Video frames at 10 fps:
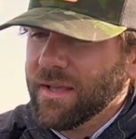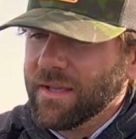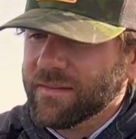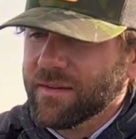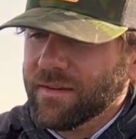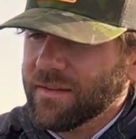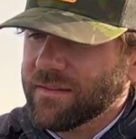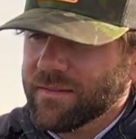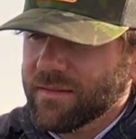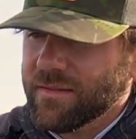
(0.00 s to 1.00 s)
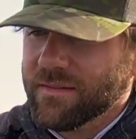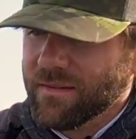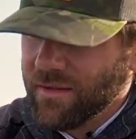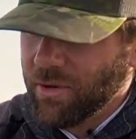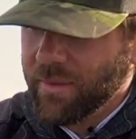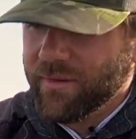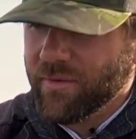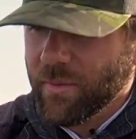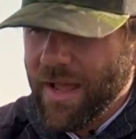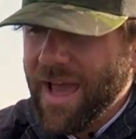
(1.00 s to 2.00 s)
It's a little bit of
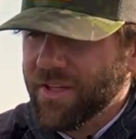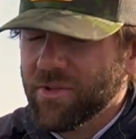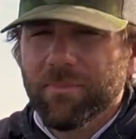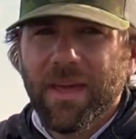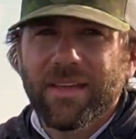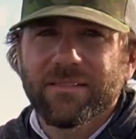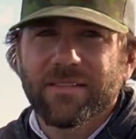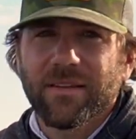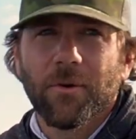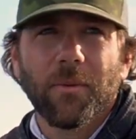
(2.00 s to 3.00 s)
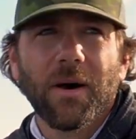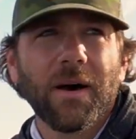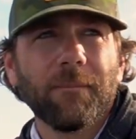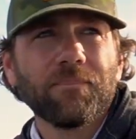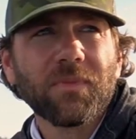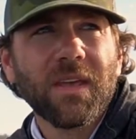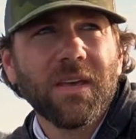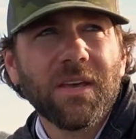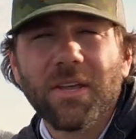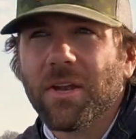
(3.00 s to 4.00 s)
a reaction bait, so
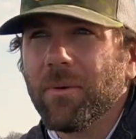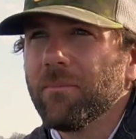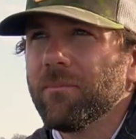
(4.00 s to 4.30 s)
you know,